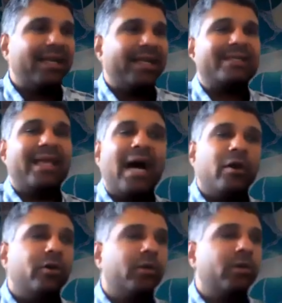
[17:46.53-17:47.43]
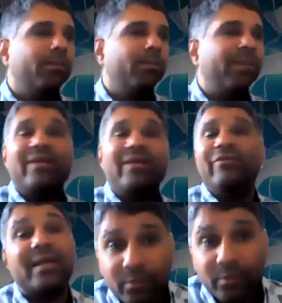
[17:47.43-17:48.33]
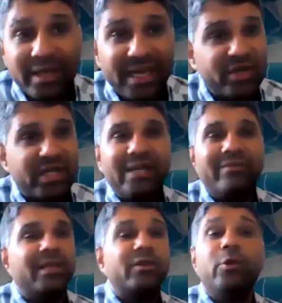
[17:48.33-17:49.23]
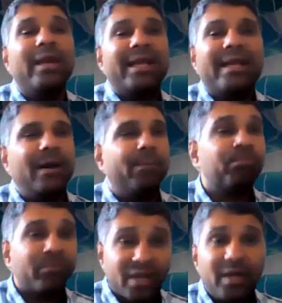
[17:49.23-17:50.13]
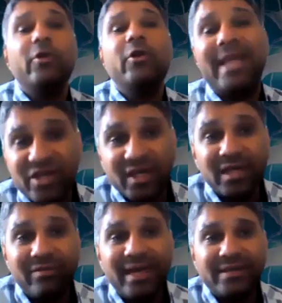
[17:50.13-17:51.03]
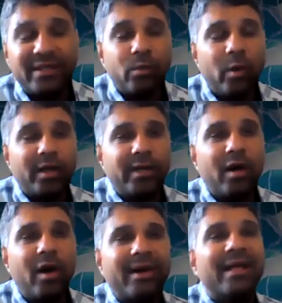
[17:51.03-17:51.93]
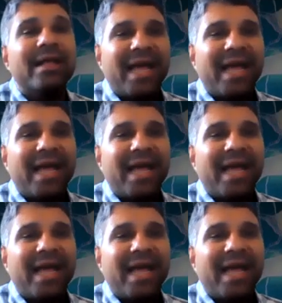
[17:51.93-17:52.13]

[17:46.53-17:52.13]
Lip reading: like say how to benefit communication even through like communication devices, whatnot,